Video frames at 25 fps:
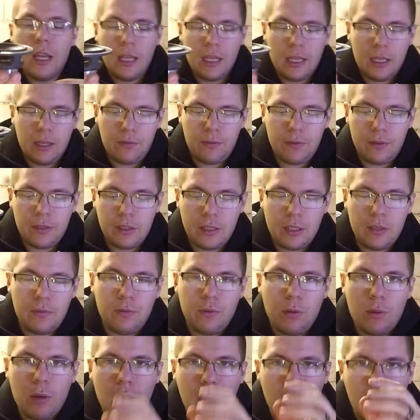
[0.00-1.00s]
If
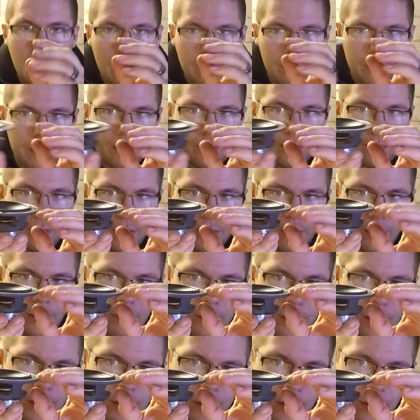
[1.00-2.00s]
you have a
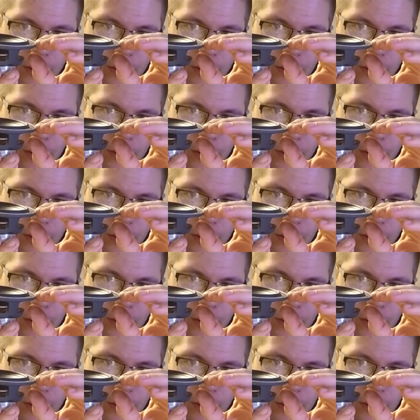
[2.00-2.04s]
very